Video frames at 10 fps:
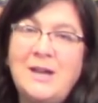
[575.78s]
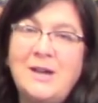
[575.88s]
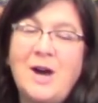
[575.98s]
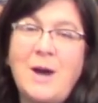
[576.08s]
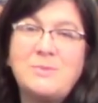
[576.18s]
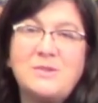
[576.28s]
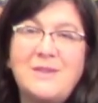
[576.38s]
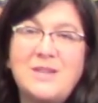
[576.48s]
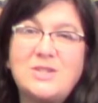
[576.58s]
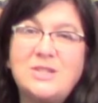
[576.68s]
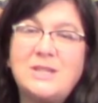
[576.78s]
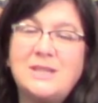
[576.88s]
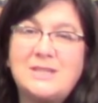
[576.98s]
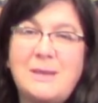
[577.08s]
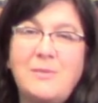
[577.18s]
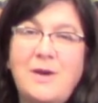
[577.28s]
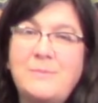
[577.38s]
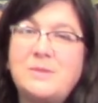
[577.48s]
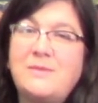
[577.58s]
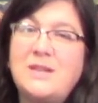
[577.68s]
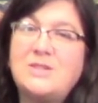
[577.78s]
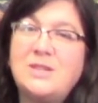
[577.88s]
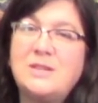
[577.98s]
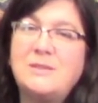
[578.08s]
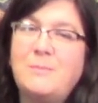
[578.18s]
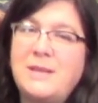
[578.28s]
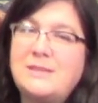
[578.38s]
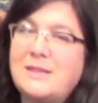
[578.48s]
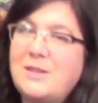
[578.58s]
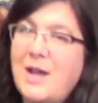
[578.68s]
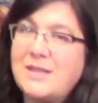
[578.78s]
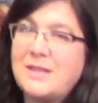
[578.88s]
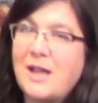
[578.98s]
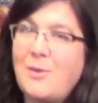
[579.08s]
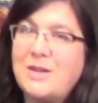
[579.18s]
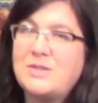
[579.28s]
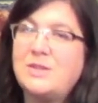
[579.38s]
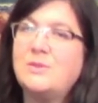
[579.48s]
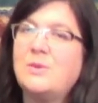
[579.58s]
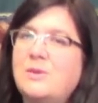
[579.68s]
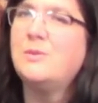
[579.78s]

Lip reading: Observation, in the step of observation, basically you ask that question,